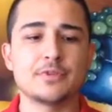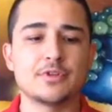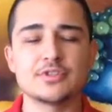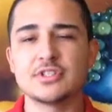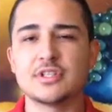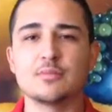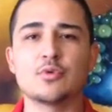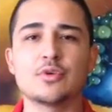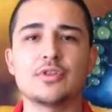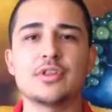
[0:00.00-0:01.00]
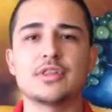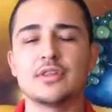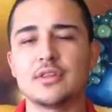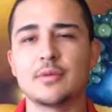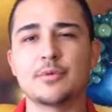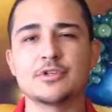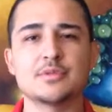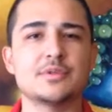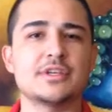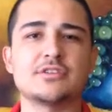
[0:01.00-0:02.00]
There's nothing more that a
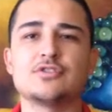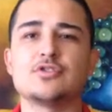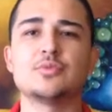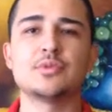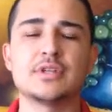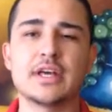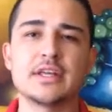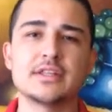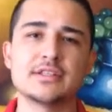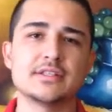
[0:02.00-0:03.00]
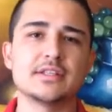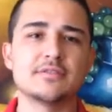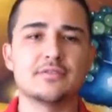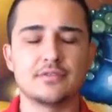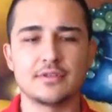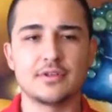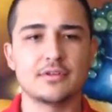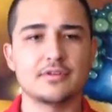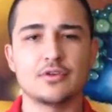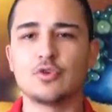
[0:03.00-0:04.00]
person with Down syndrome would like than to live
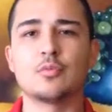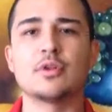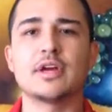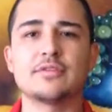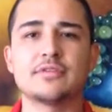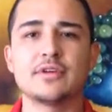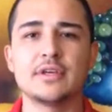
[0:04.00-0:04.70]
a normal life.